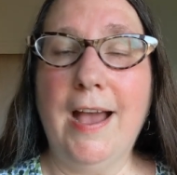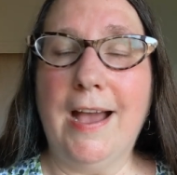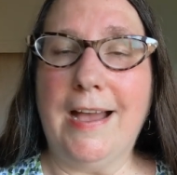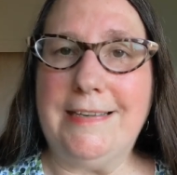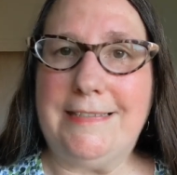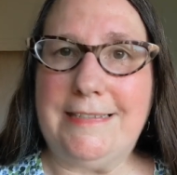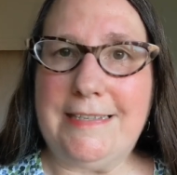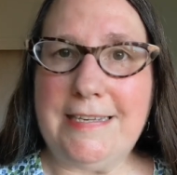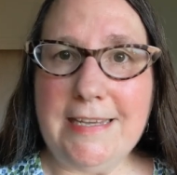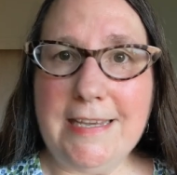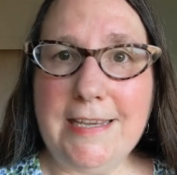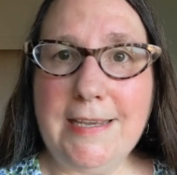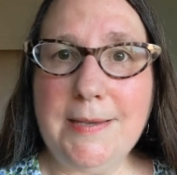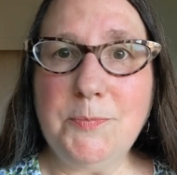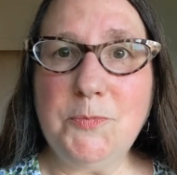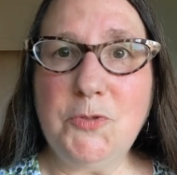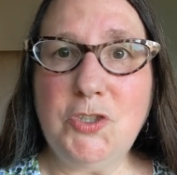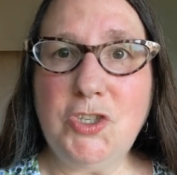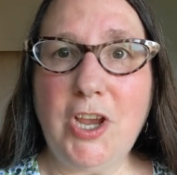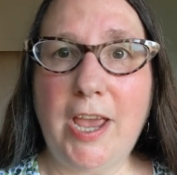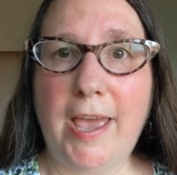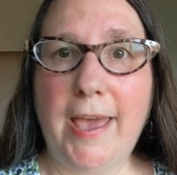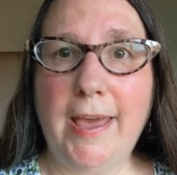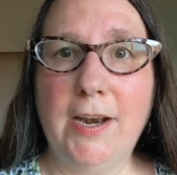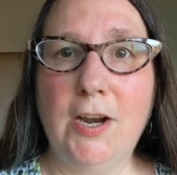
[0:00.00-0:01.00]
a team
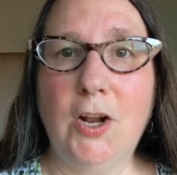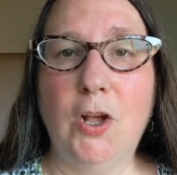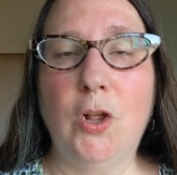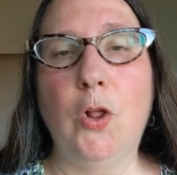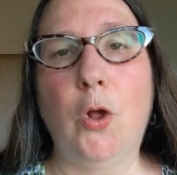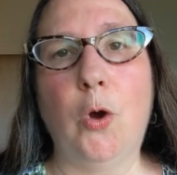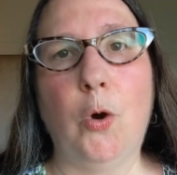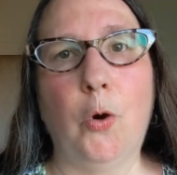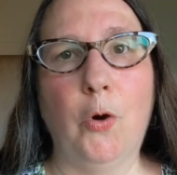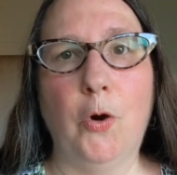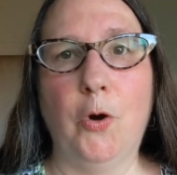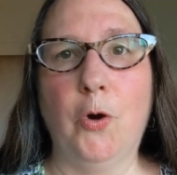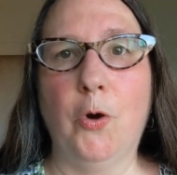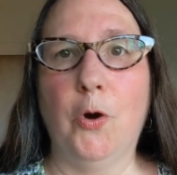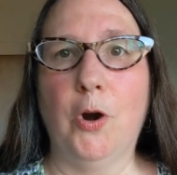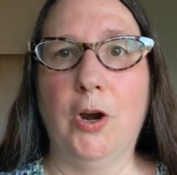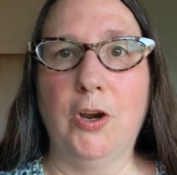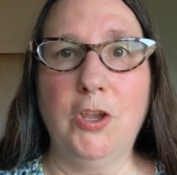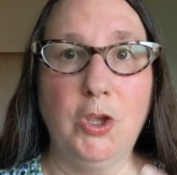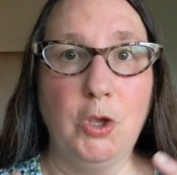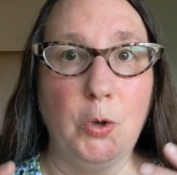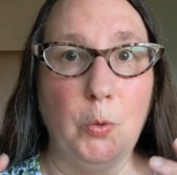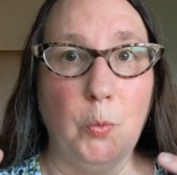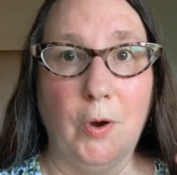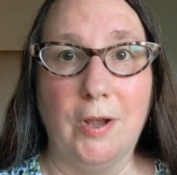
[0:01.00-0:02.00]
channel or
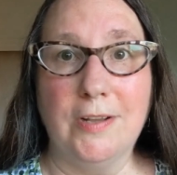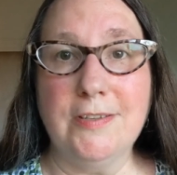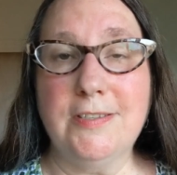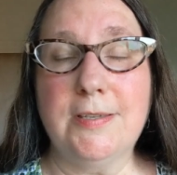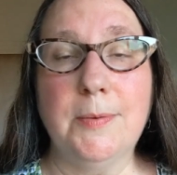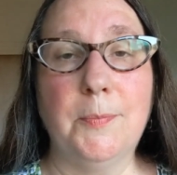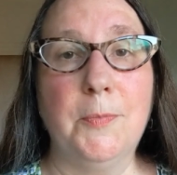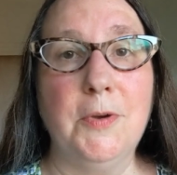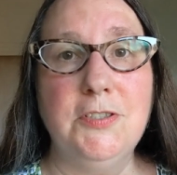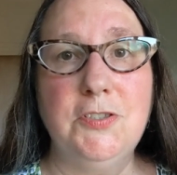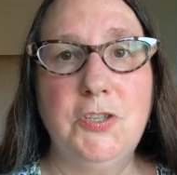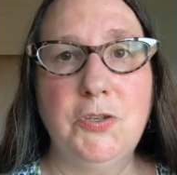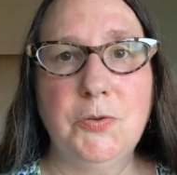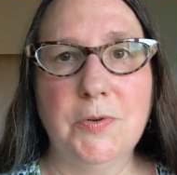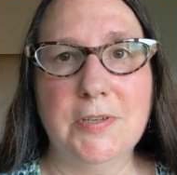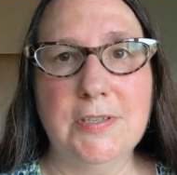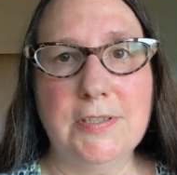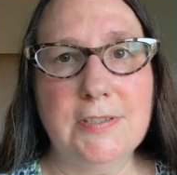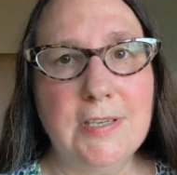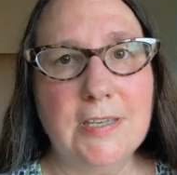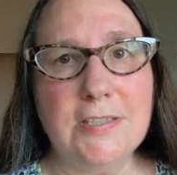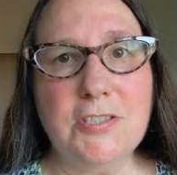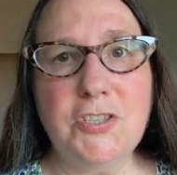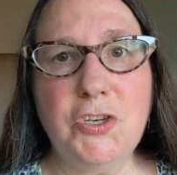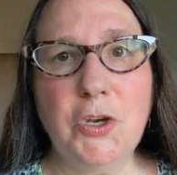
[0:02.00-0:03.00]
you want someone to
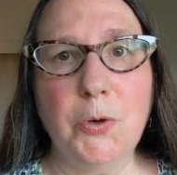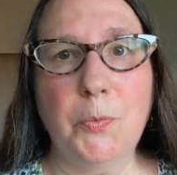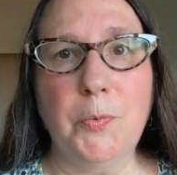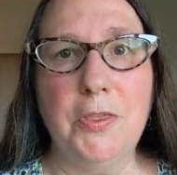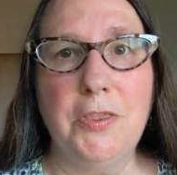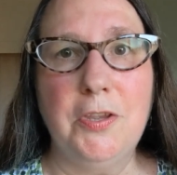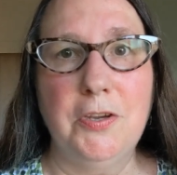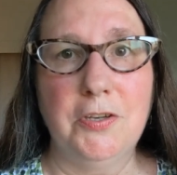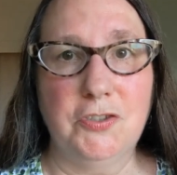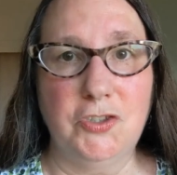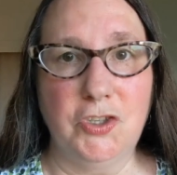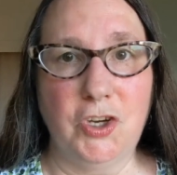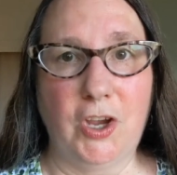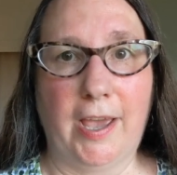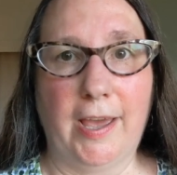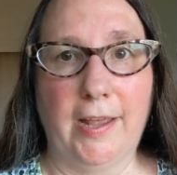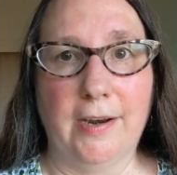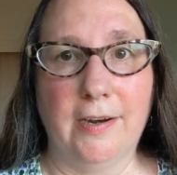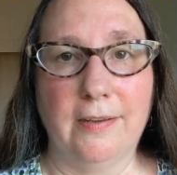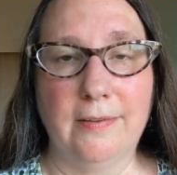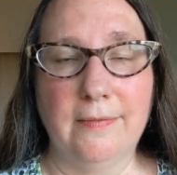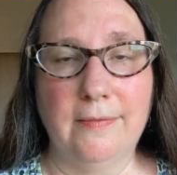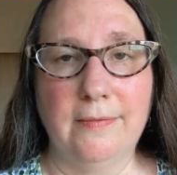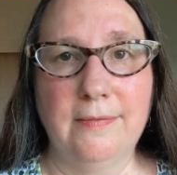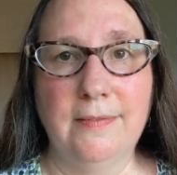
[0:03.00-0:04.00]
assist you with your
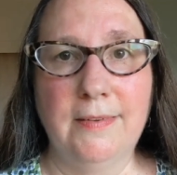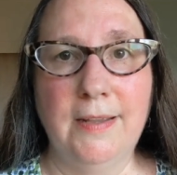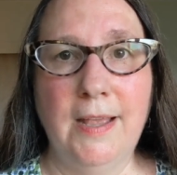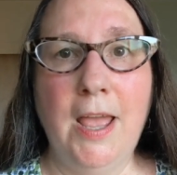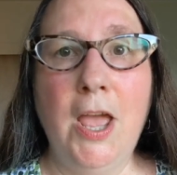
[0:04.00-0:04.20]
channel,